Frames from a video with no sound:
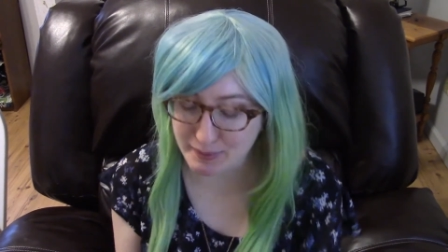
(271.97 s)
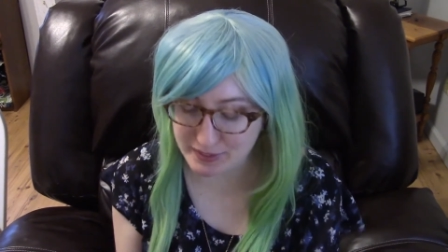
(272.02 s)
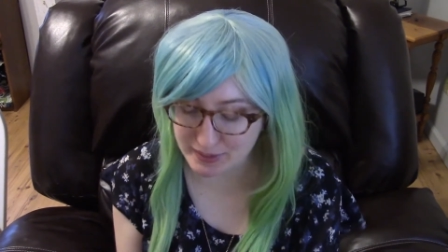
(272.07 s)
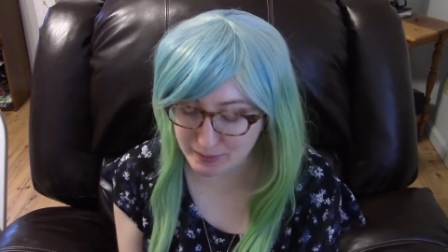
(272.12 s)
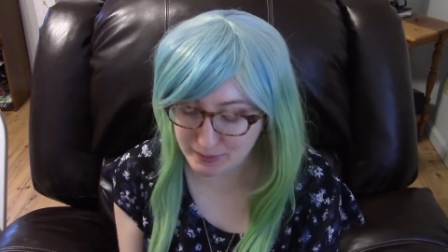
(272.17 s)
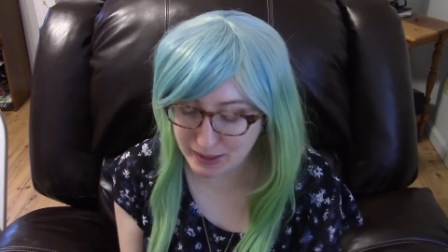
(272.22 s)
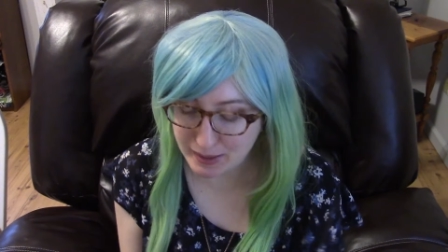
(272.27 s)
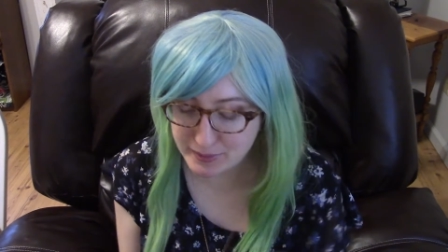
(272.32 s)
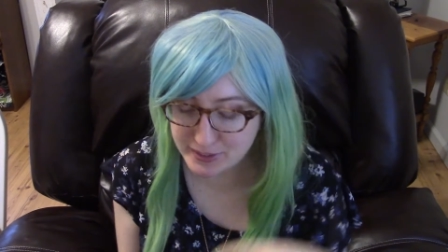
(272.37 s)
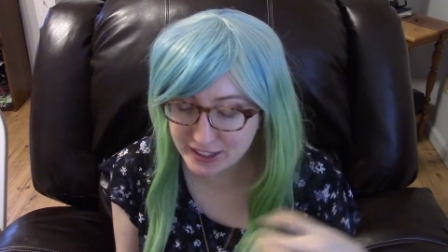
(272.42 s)

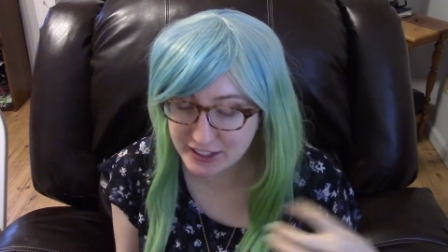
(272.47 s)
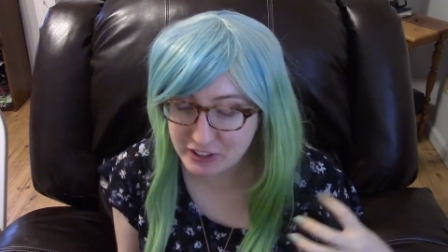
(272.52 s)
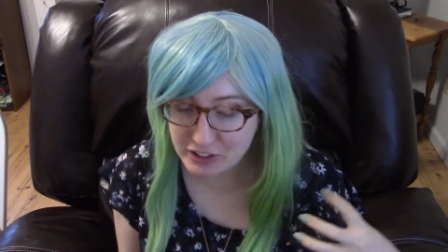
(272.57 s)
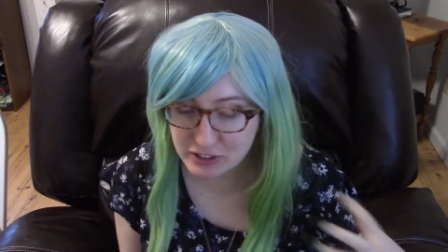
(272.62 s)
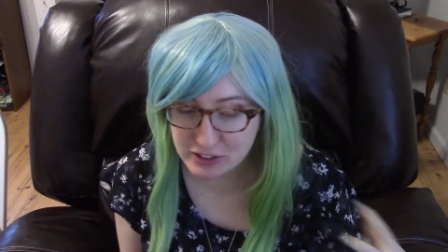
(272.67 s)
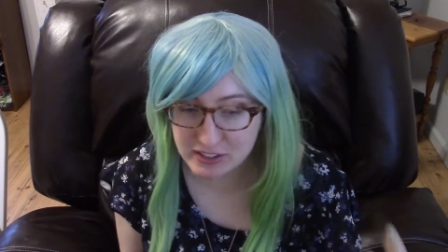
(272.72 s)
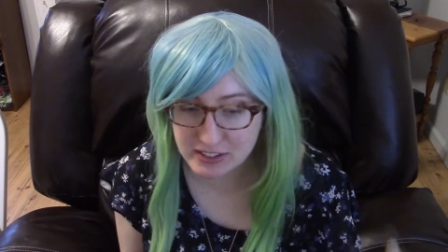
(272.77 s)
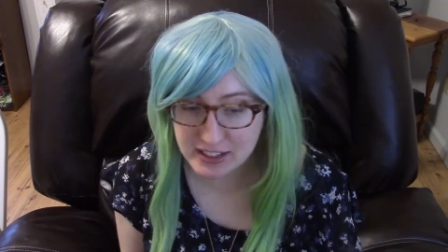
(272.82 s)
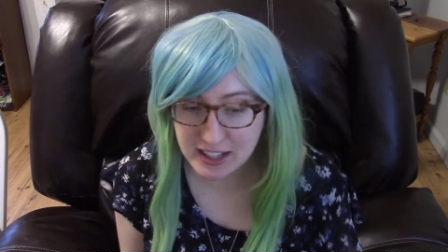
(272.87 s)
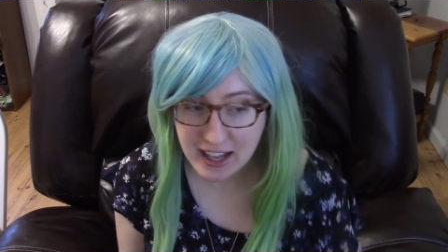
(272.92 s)
Sometimes I
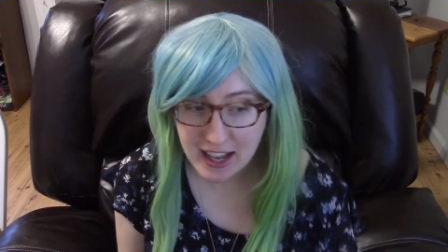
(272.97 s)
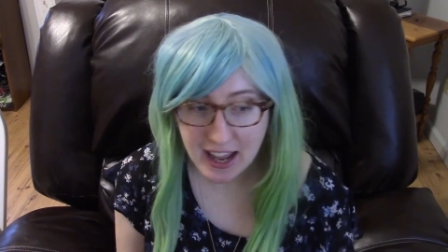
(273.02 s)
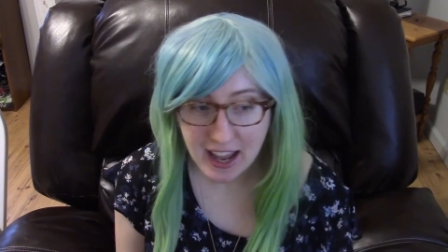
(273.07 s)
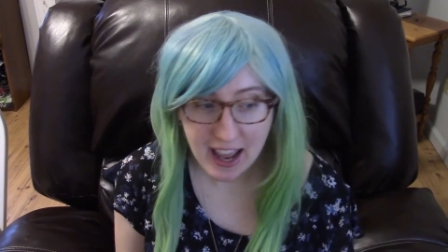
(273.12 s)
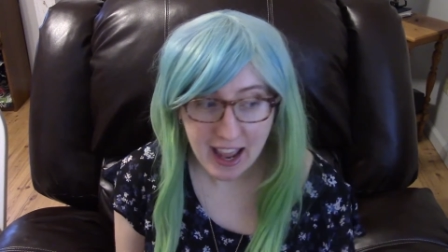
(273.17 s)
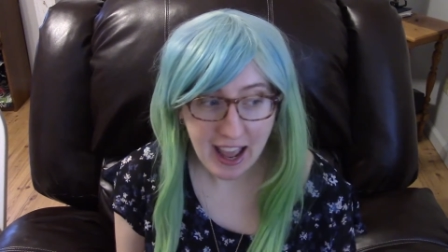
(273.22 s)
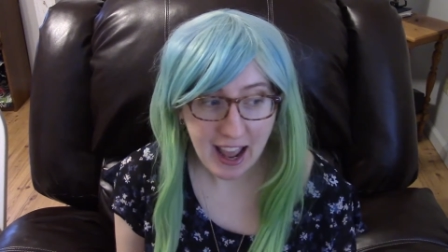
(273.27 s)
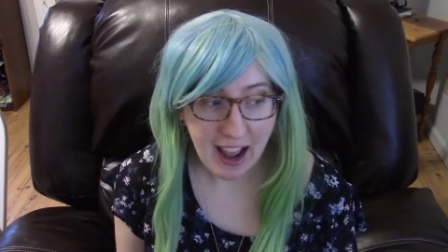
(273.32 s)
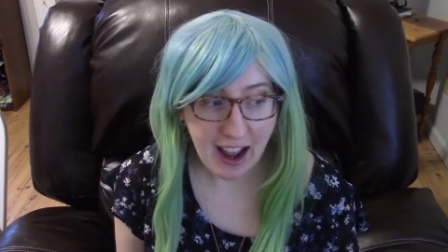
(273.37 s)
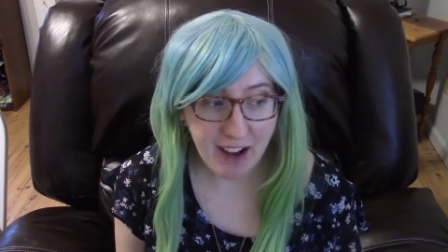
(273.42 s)
just
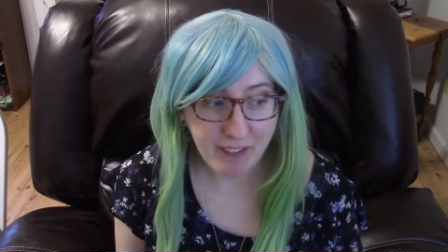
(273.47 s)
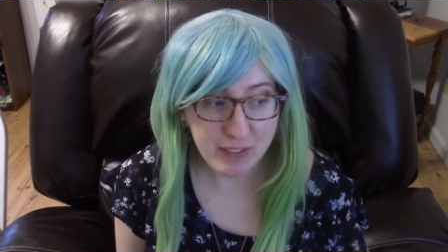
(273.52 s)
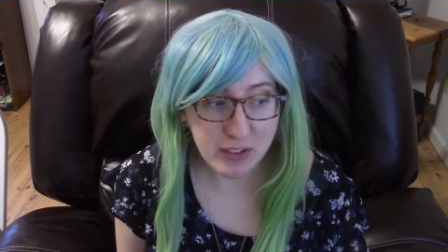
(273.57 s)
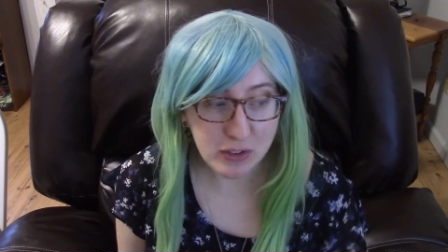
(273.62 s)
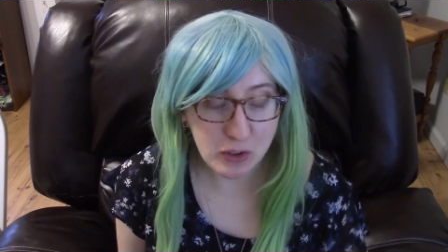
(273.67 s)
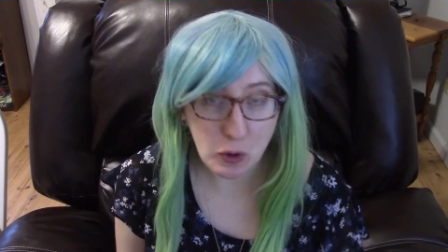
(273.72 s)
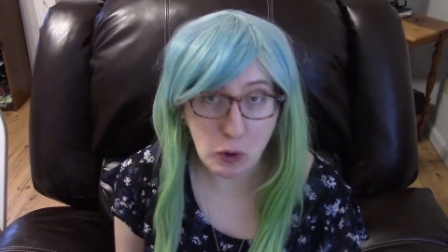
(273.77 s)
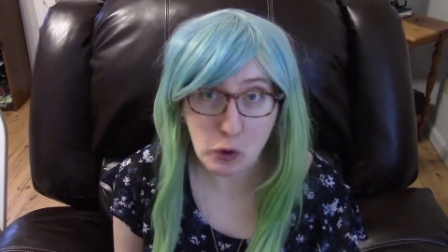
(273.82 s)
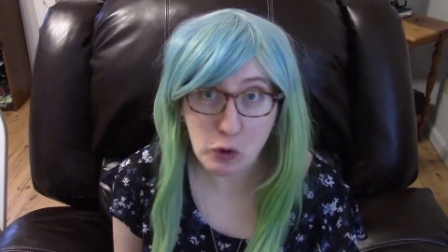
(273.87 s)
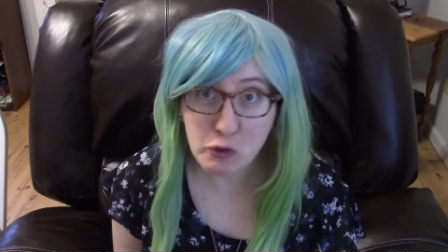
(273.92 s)
have this
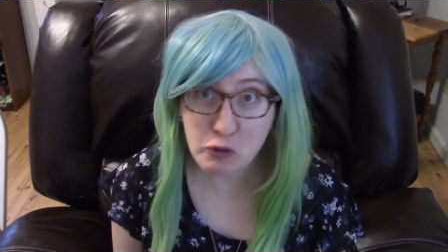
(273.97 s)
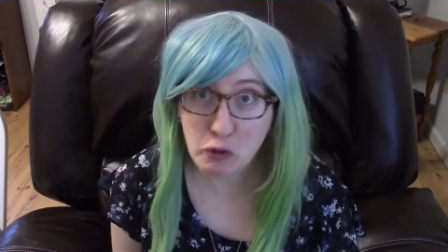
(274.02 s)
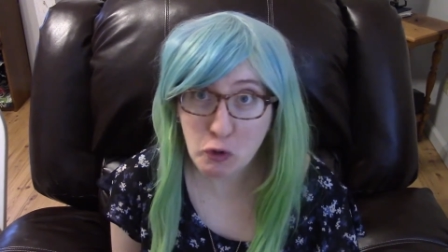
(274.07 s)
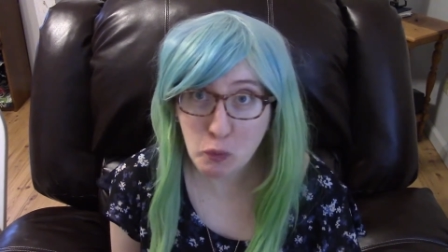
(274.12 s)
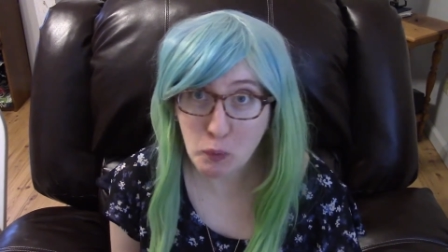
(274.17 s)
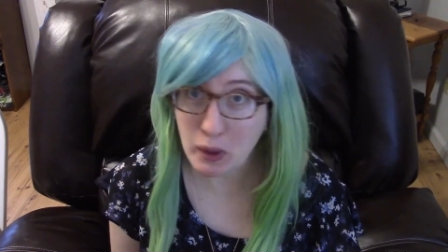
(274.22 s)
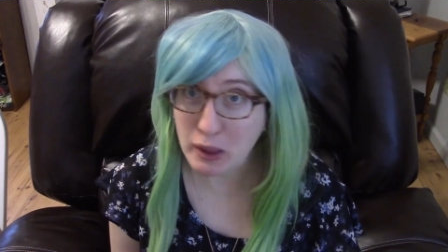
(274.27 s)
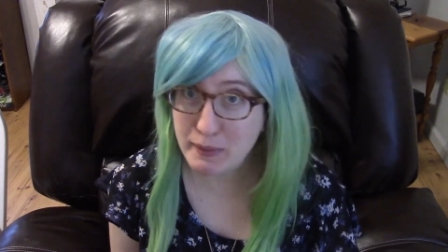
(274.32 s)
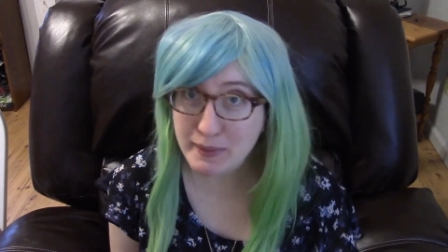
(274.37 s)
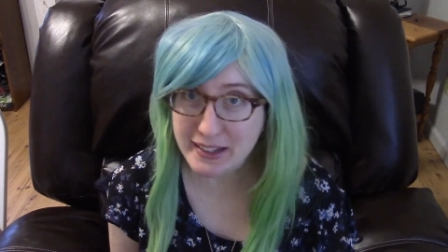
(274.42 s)

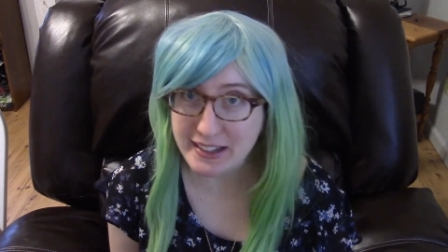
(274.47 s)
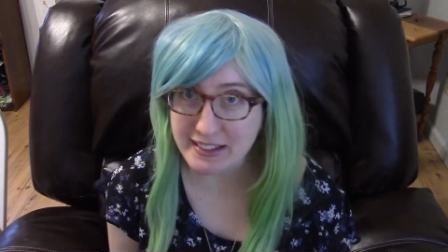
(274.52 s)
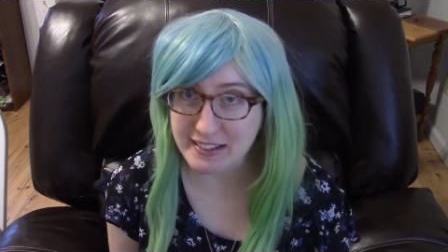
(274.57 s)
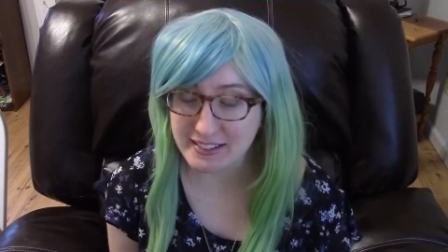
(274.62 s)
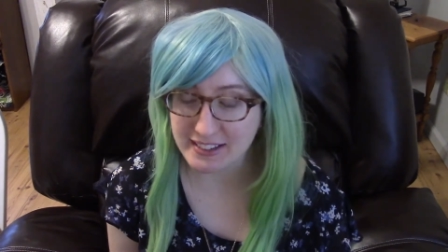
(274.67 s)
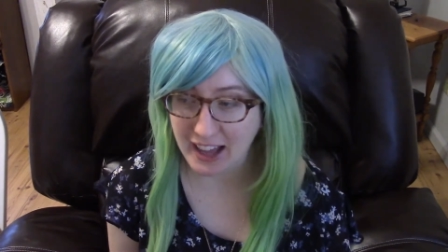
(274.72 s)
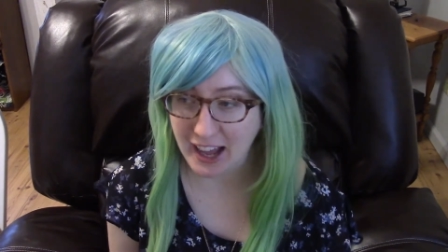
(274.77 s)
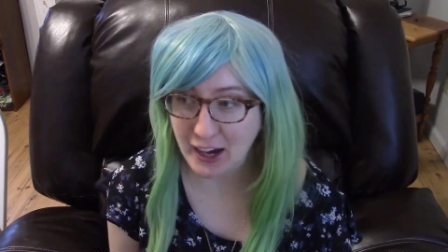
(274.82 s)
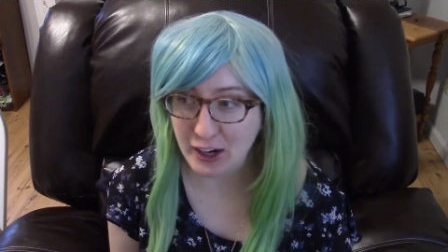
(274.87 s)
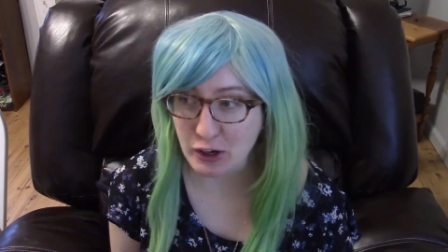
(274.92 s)
overwhelming
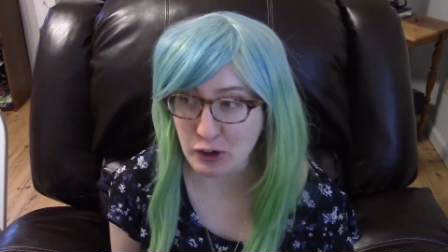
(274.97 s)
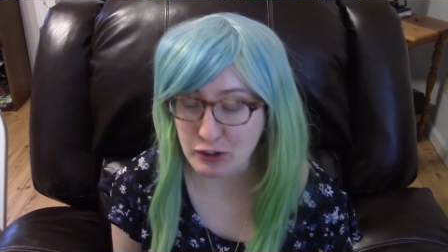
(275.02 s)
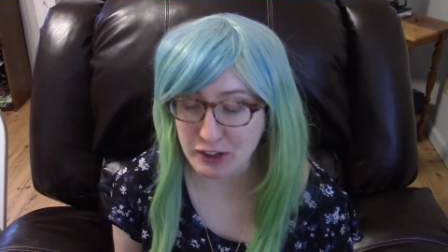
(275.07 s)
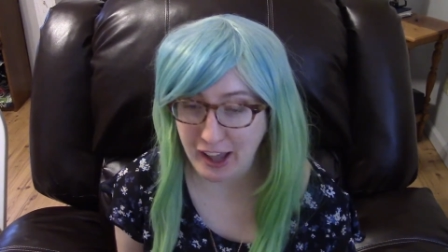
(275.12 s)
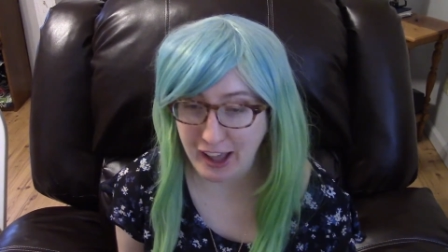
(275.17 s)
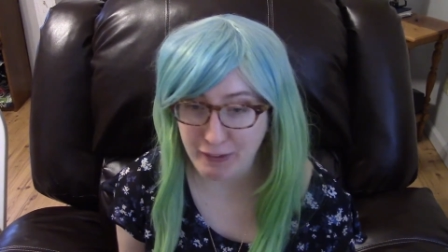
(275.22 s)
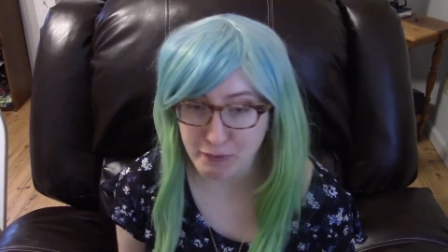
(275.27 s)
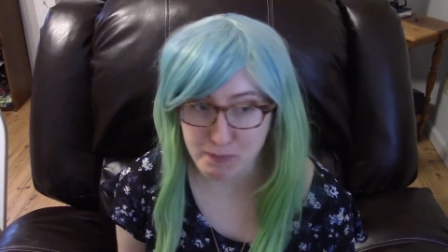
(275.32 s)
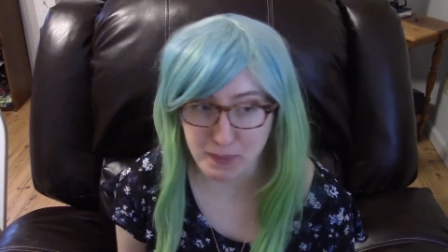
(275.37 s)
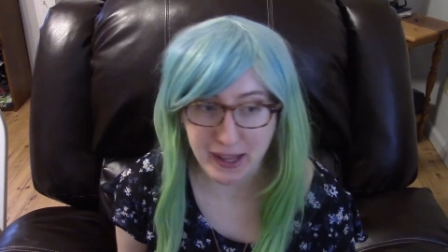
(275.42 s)
desire to
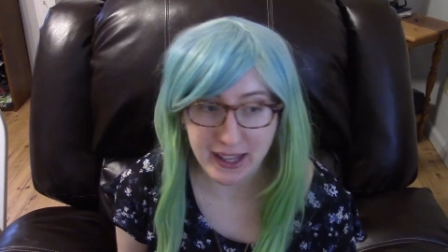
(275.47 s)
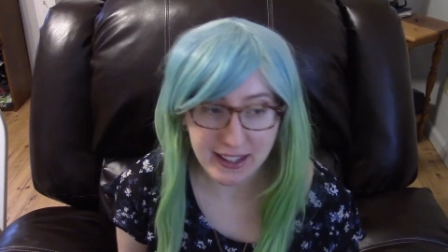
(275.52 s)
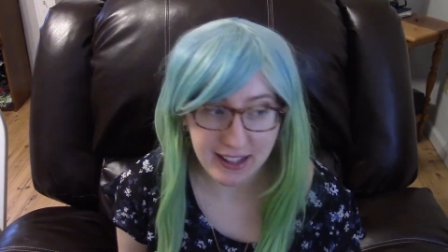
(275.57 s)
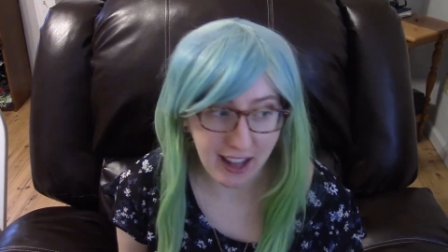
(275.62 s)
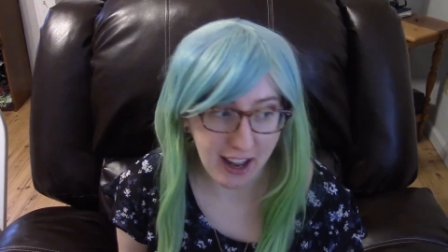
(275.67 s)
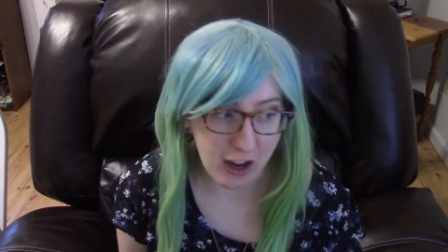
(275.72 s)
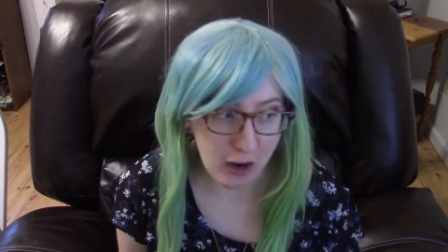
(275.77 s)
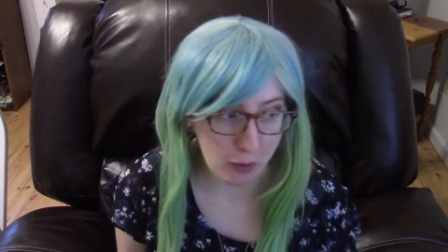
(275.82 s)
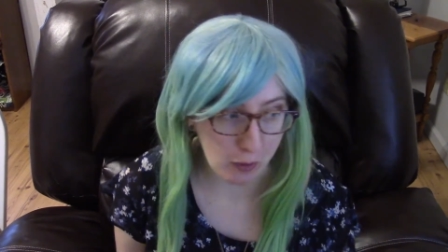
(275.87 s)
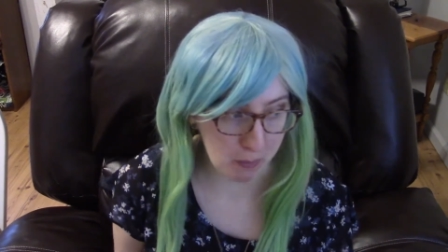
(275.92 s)
have pink
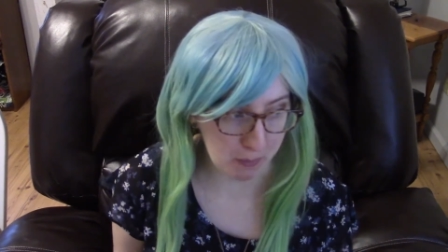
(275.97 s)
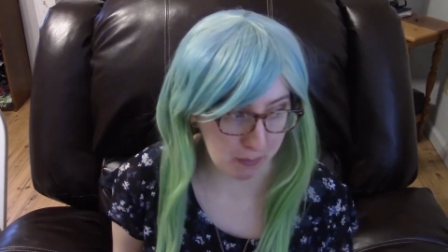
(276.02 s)
hair or